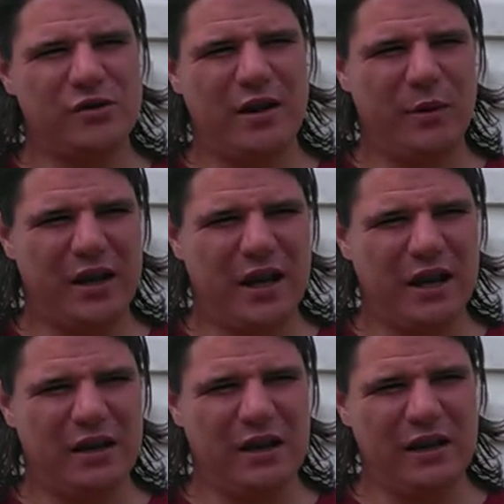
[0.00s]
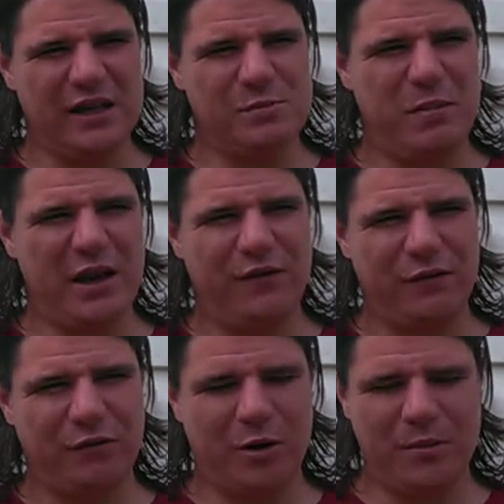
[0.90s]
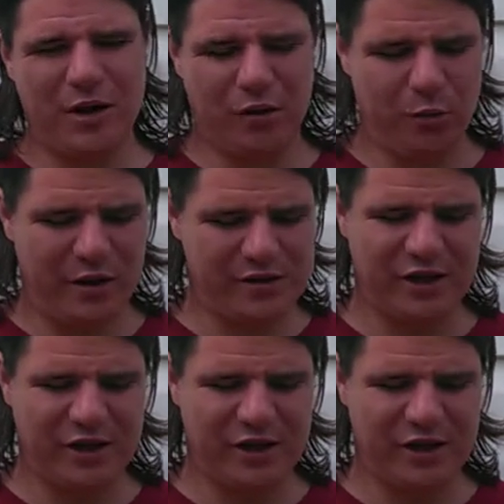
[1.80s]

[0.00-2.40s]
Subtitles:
or that we can't at least benefit from in other ways.